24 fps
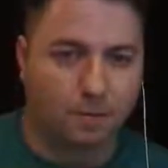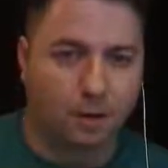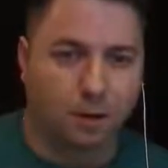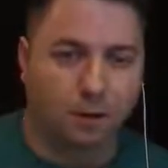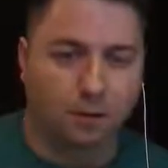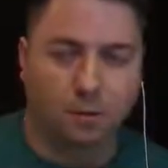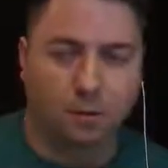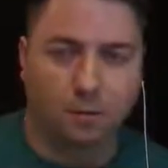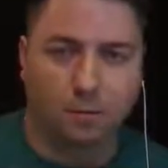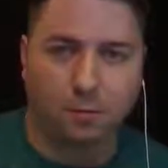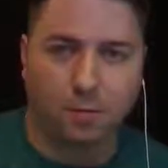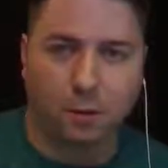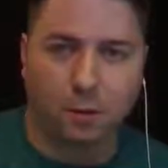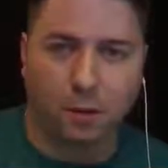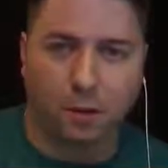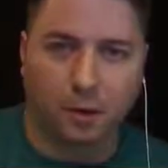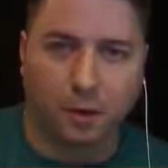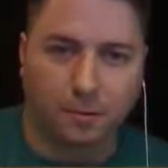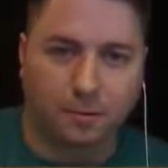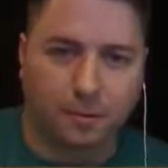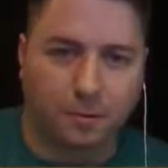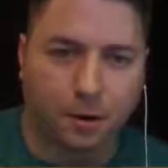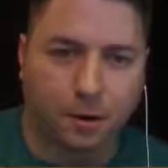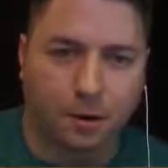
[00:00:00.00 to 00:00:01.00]
Also, if you look at
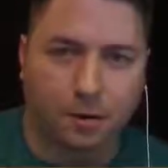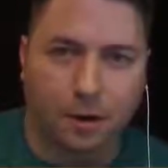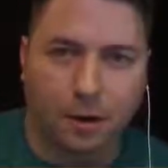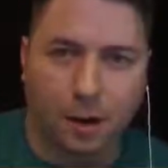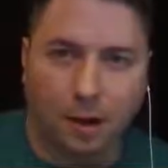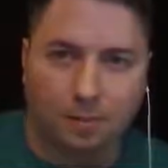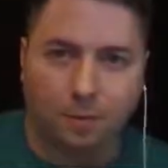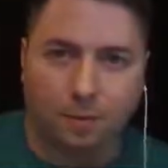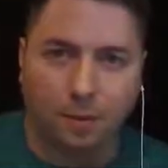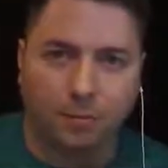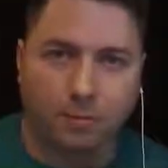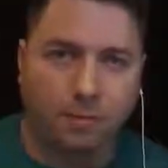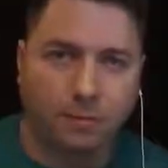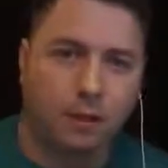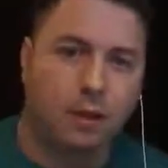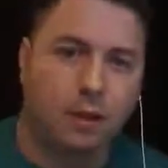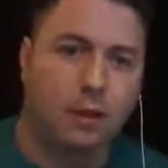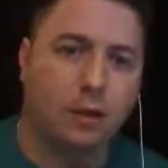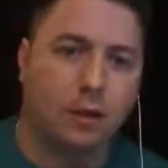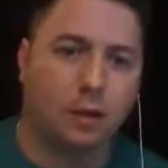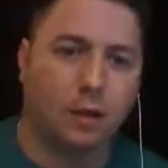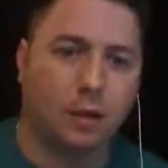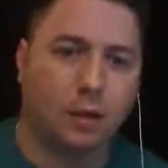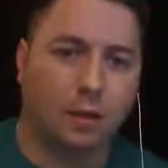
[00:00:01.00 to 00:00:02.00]
the very top of
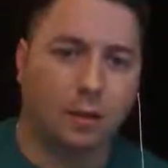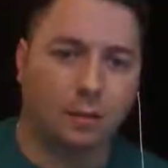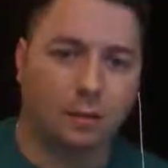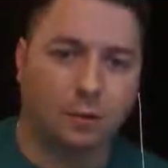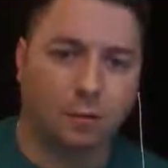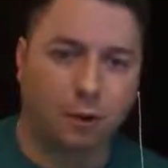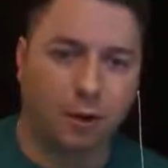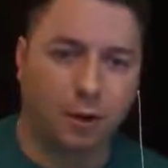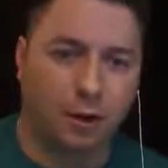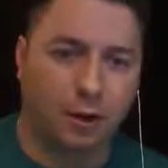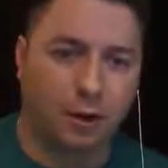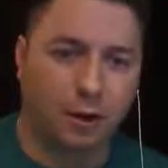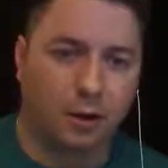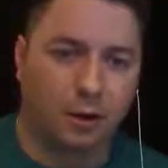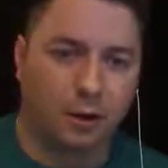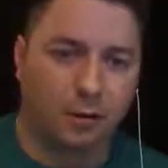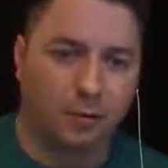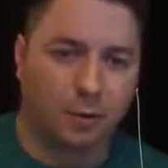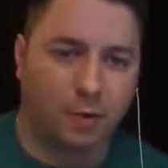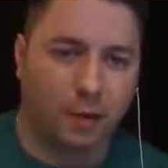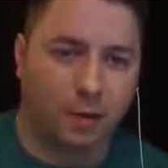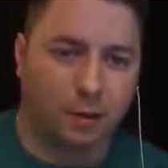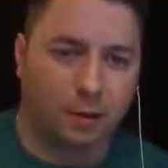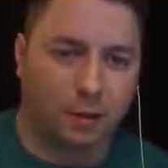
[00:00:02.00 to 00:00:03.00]
the screen here,
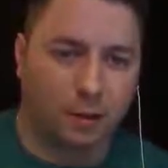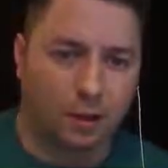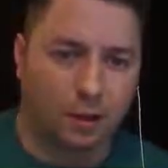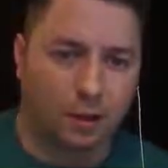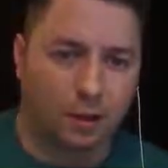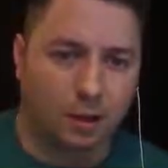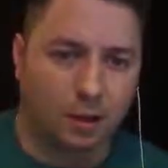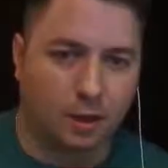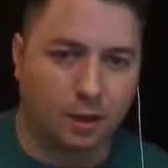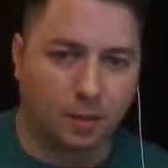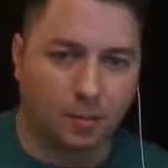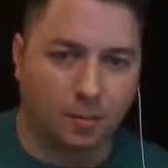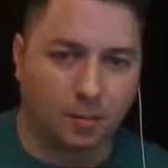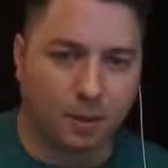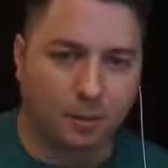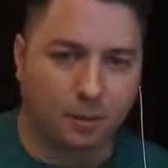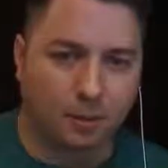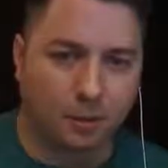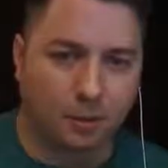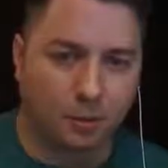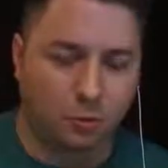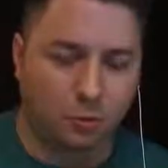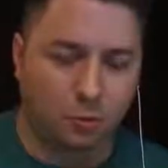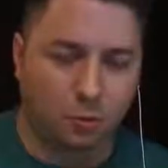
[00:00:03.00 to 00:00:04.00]
you've got the
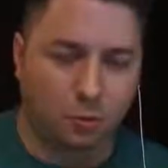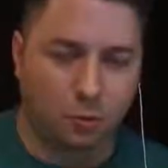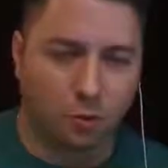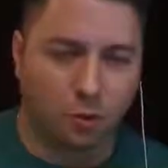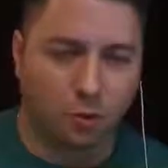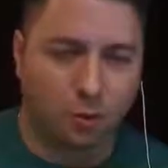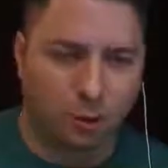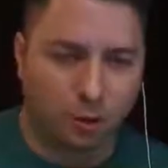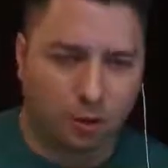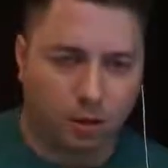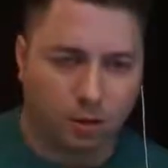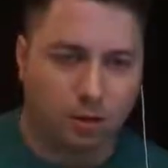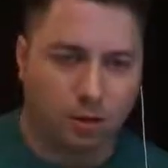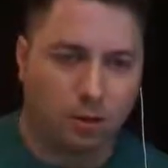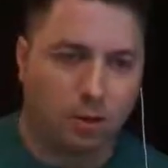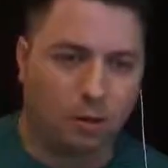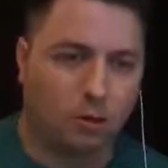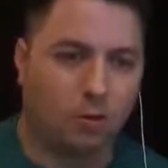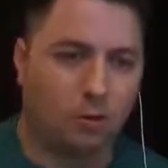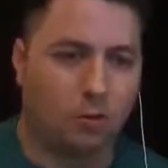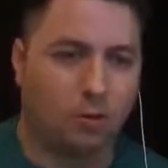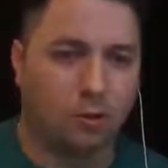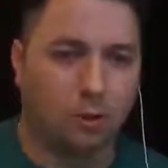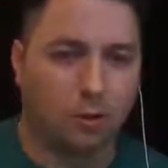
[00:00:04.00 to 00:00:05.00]
basic drawer,
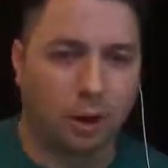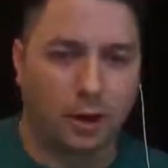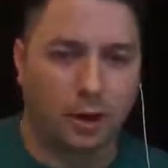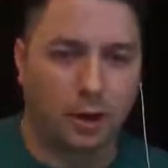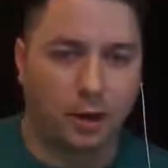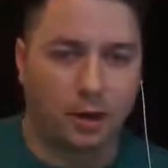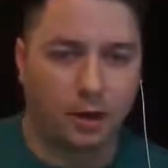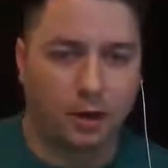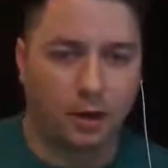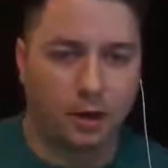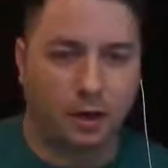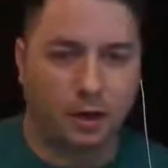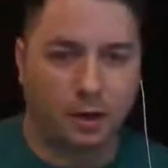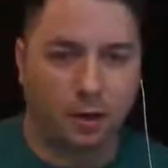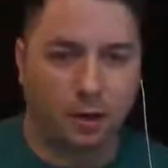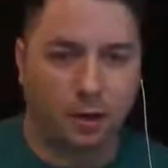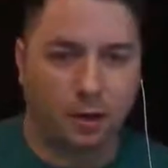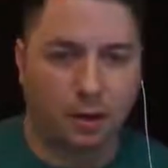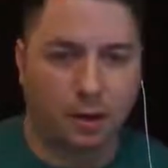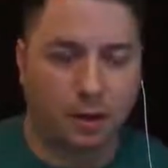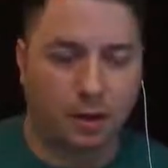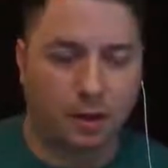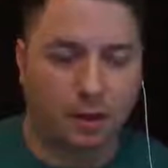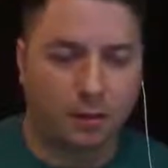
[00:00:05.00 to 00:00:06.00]
little grayed
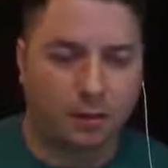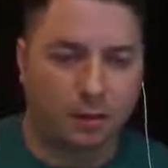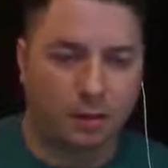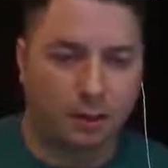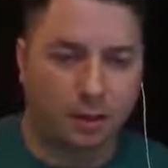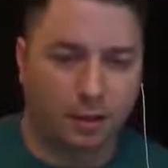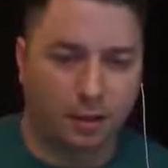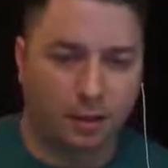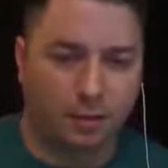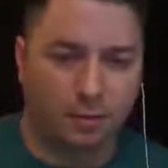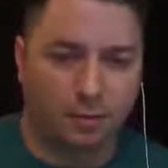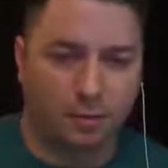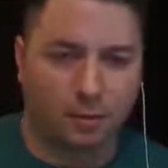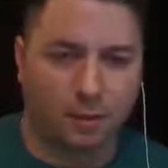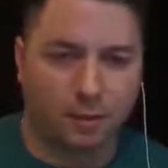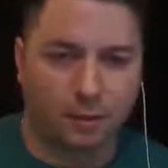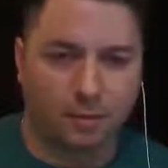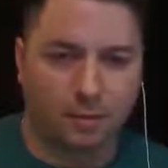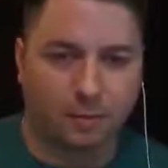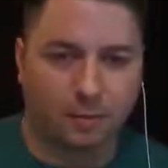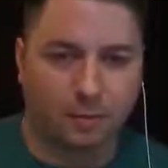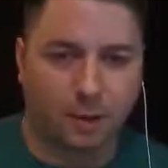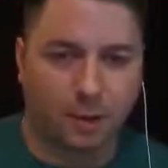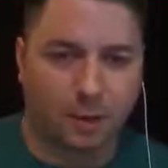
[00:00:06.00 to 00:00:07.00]
area that gives you the
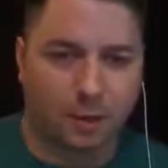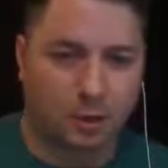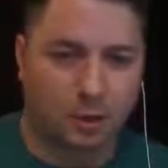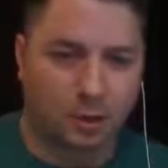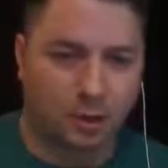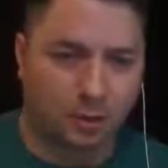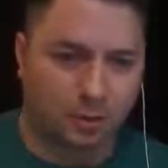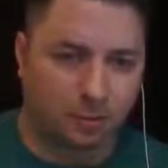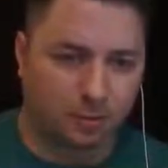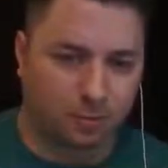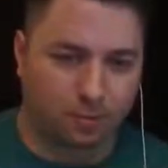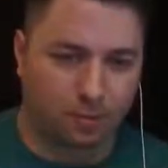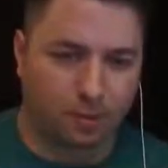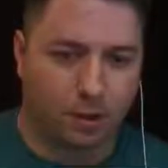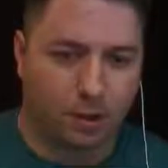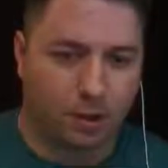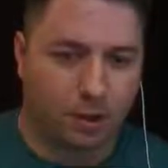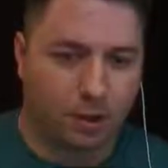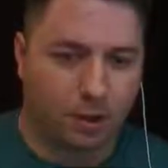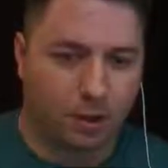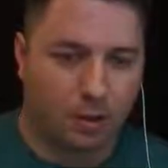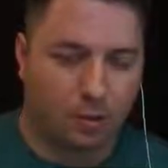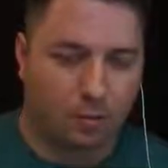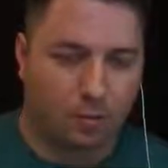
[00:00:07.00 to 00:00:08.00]
information of
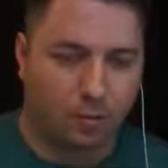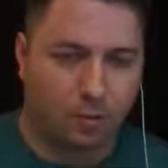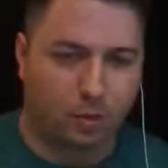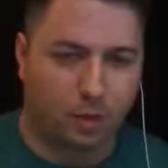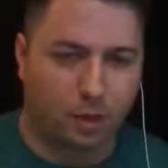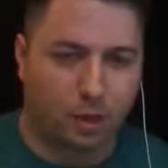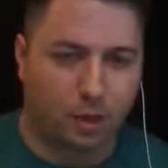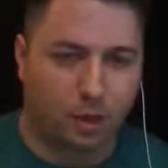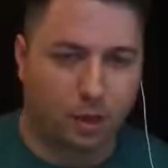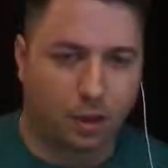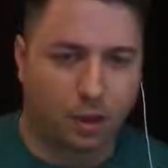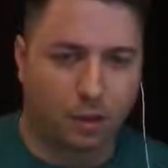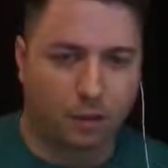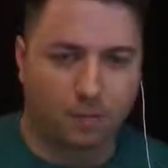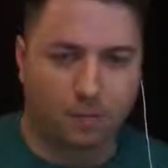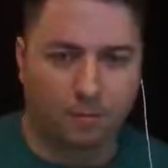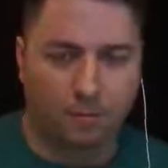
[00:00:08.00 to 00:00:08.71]
the